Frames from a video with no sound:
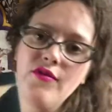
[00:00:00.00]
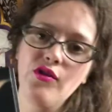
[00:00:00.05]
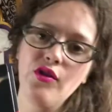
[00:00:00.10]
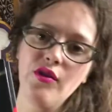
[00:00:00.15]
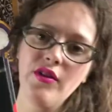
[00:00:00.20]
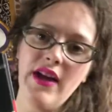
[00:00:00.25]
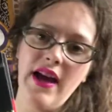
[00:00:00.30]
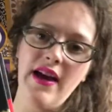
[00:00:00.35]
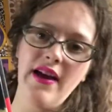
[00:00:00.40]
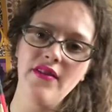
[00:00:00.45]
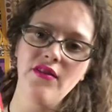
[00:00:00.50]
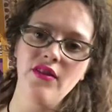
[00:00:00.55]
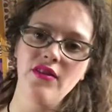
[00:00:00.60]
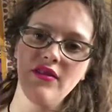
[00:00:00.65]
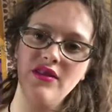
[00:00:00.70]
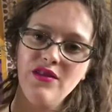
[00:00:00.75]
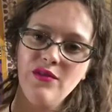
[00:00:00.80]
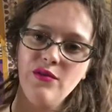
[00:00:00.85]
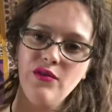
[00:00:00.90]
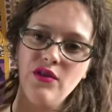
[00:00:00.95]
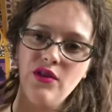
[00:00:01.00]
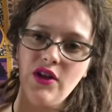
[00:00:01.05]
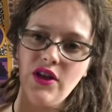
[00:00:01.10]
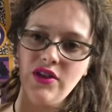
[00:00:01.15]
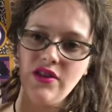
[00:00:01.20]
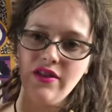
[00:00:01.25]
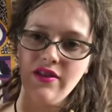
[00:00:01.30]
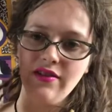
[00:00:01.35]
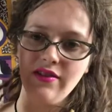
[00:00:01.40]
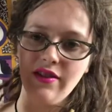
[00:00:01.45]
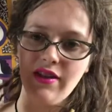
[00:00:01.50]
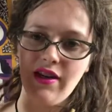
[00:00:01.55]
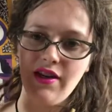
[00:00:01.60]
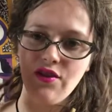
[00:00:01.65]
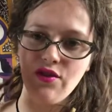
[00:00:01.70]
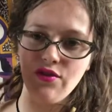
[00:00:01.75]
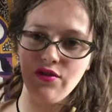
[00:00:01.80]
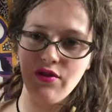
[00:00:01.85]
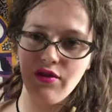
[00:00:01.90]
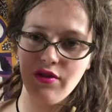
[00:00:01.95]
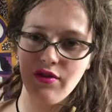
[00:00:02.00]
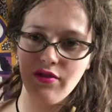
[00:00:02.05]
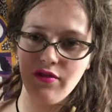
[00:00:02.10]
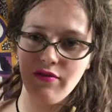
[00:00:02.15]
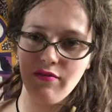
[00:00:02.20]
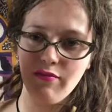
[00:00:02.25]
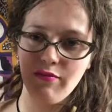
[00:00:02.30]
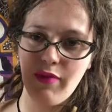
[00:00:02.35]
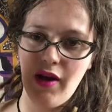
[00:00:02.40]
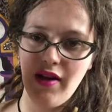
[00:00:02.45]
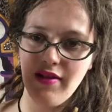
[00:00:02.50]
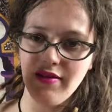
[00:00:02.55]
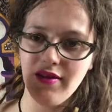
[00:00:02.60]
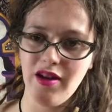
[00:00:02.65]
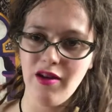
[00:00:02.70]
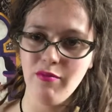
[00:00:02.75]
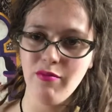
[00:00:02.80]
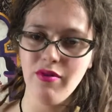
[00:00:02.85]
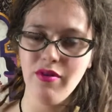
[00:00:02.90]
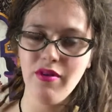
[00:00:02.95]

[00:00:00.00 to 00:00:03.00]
So yeah, I thought this was a great deal that I just couldn't pass up.